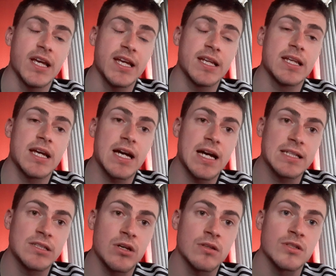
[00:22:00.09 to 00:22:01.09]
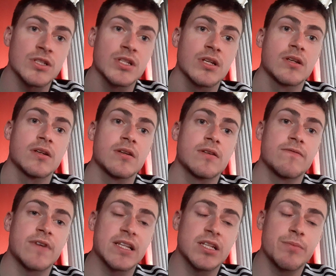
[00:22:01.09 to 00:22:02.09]
in add-ons.
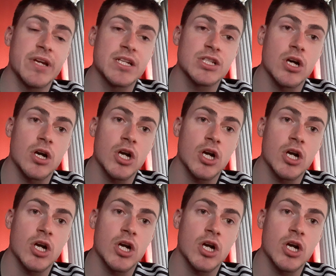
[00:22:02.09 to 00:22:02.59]
Van der Beek's got a